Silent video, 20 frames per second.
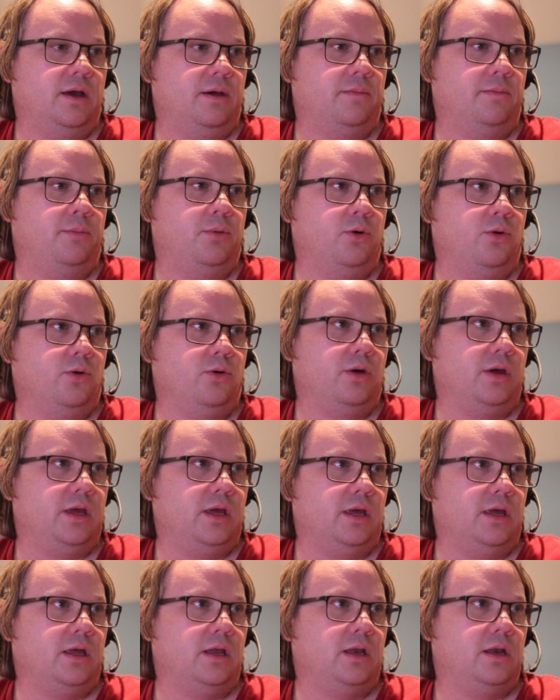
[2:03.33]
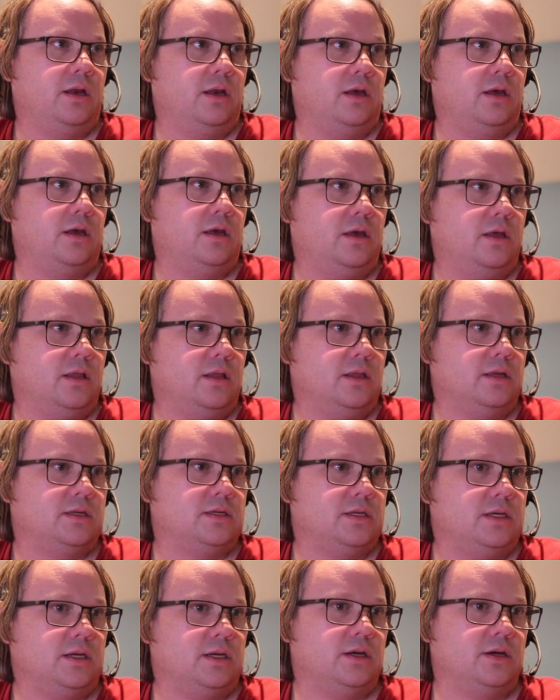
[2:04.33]
pull in, let's
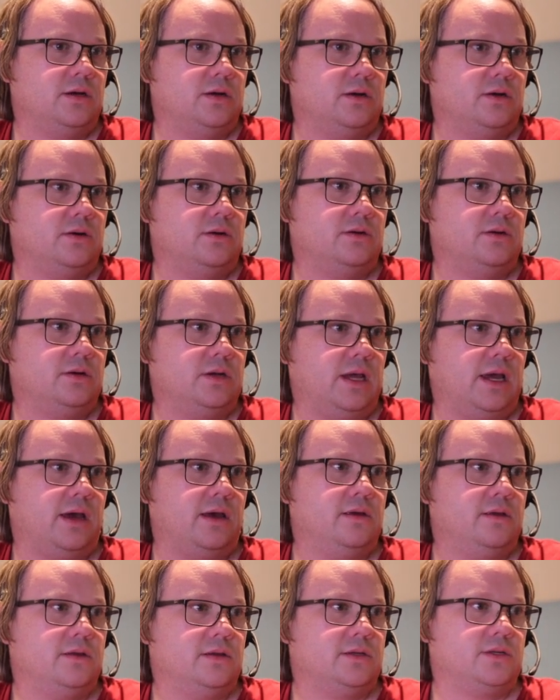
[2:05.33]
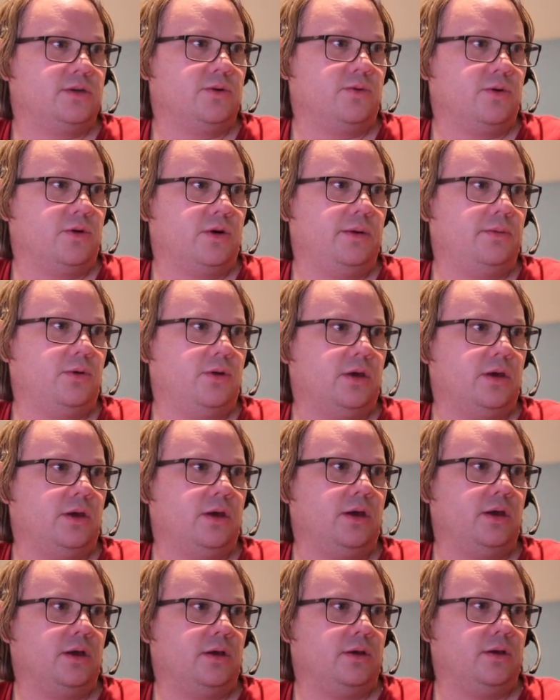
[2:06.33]
see here, yeah, so we're able to
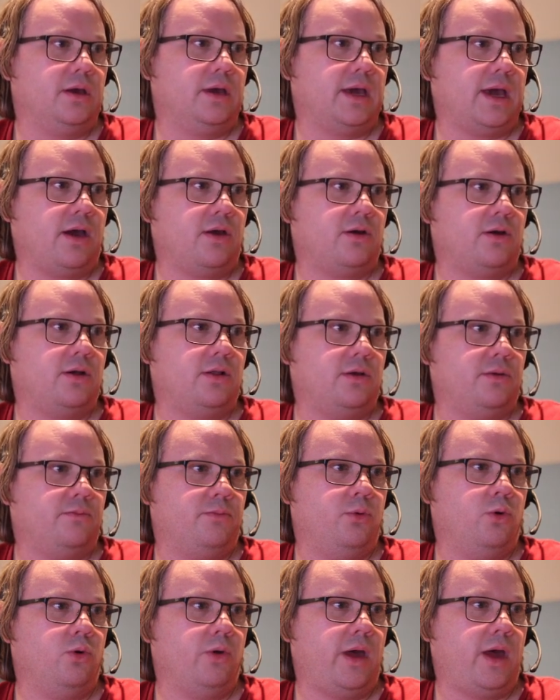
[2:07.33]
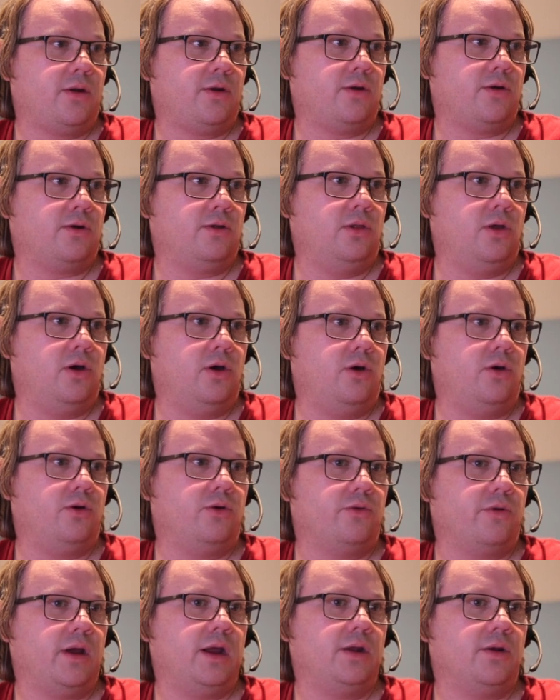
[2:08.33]
pull out our load,
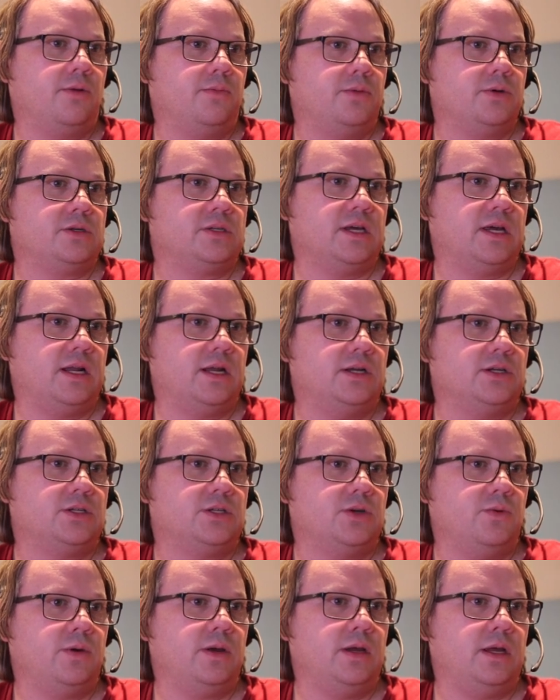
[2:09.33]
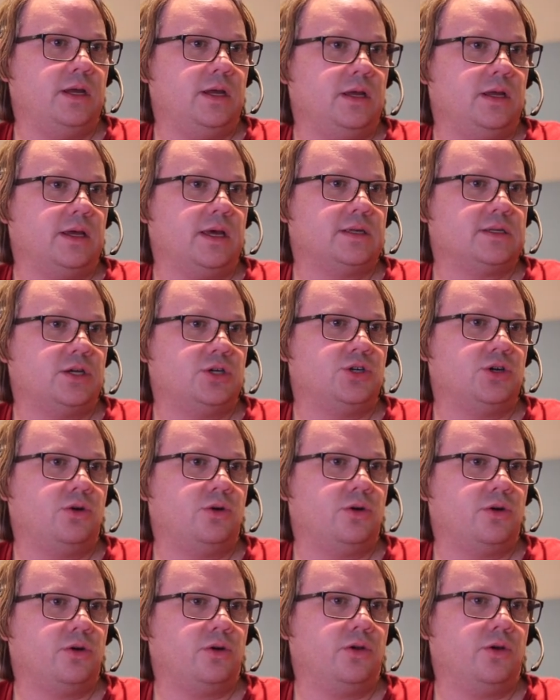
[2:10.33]
right, our percentage. So we, as I showed
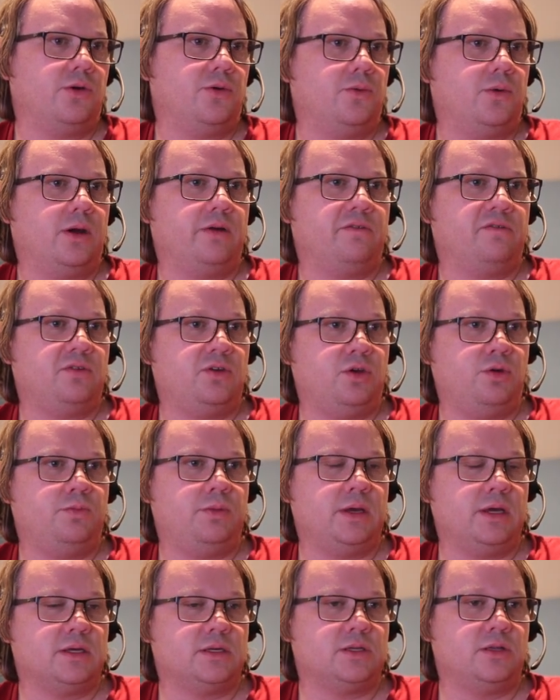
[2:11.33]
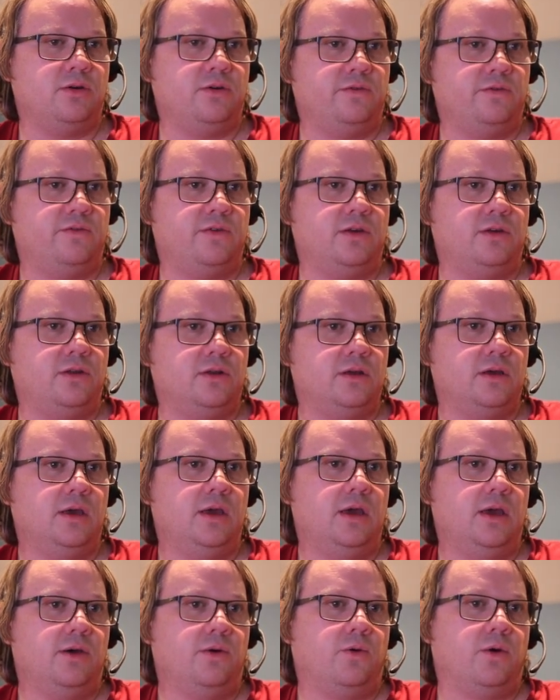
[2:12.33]
earlier, we have our UPS load field.
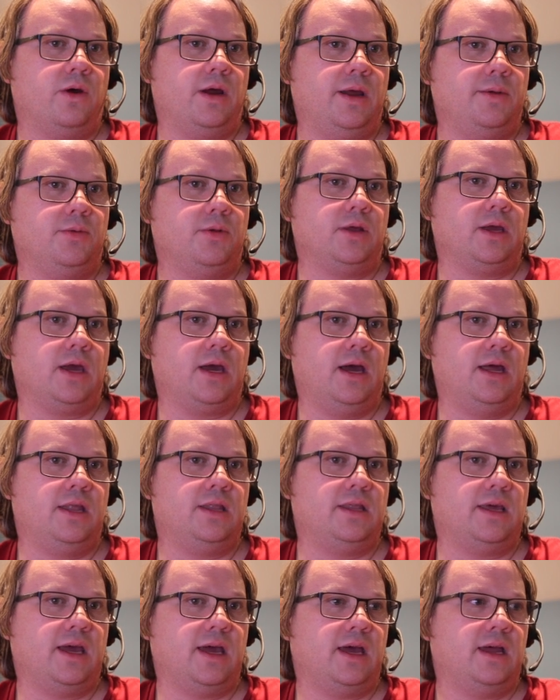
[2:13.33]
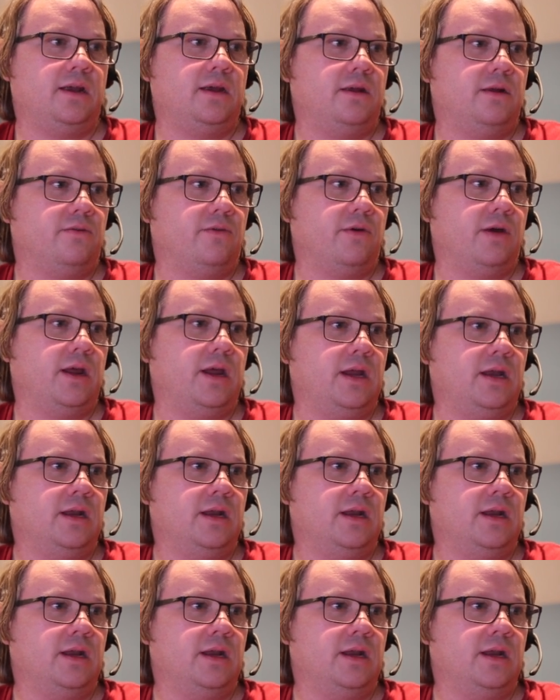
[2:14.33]
We're able to cut that, right,